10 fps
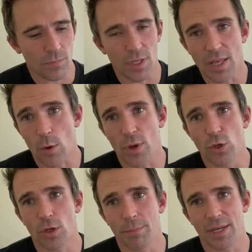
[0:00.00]
That way
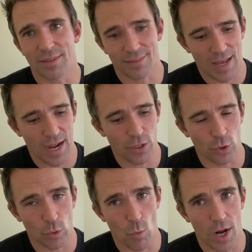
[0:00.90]
you could be inside, you
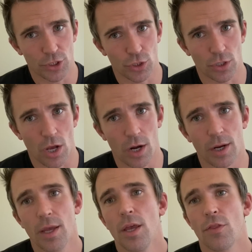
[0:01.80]
can watch your dog.